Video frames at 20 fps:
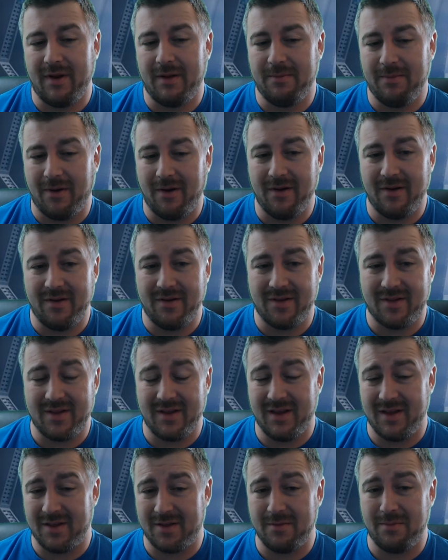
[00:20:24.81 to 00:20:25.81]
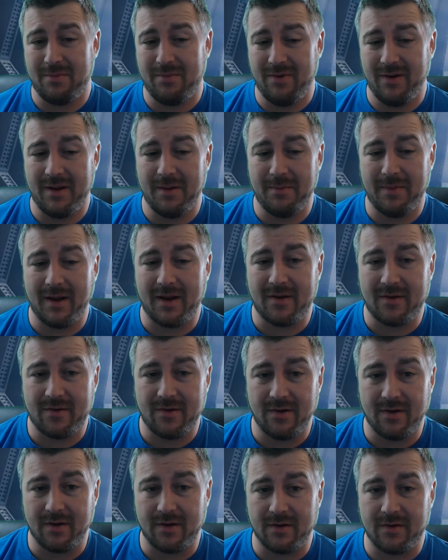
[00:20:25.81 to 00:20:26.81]
points is a pretty big
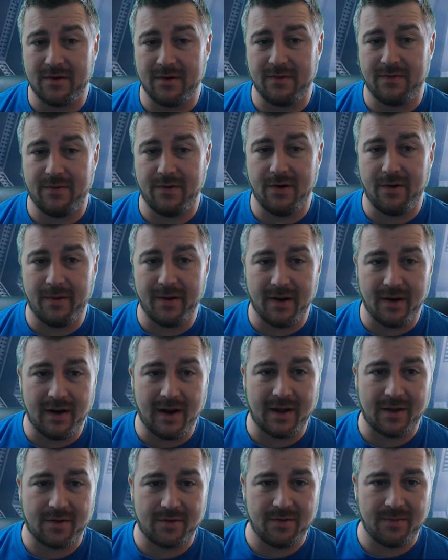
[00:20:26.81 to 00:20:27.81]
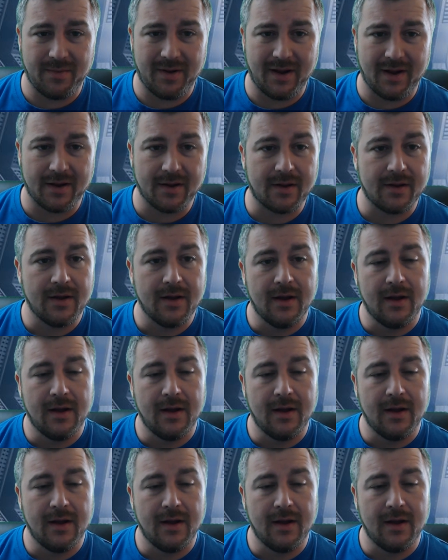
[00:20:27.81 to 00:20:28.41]
chunk to throw in an astromech,